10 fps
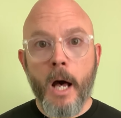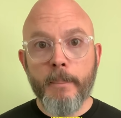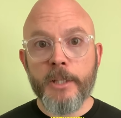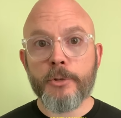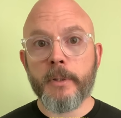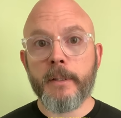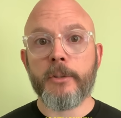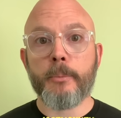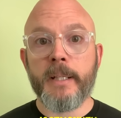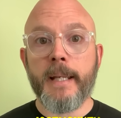I'll make sure that
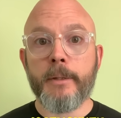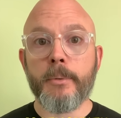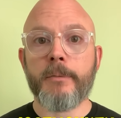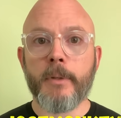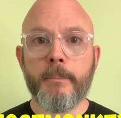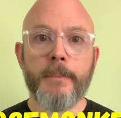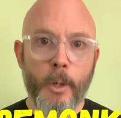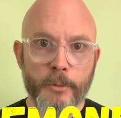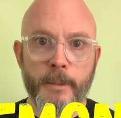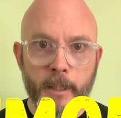there's a way to get to it from the
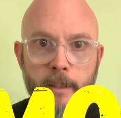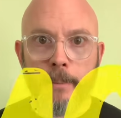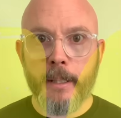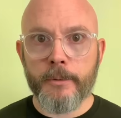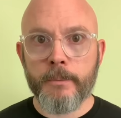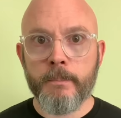Jose Monkey Place.